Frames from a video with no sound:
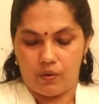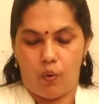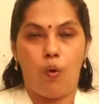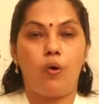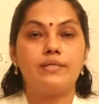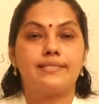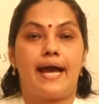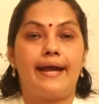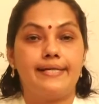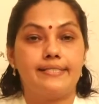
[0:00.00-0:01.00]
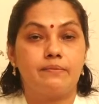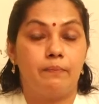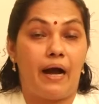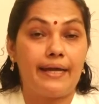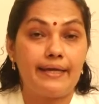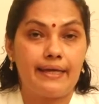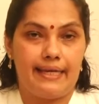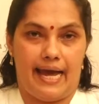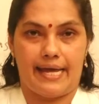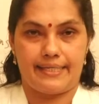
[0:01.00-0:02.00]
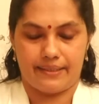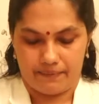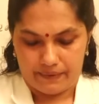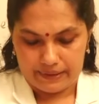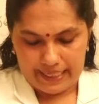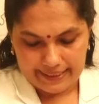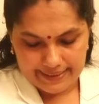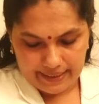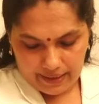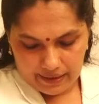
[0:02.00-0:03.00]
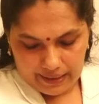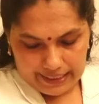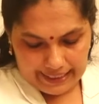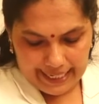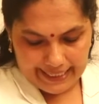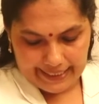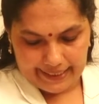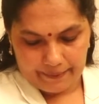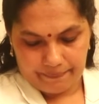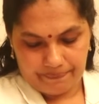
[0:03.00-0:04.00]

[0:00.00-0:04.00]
all sides by land. That is the lake.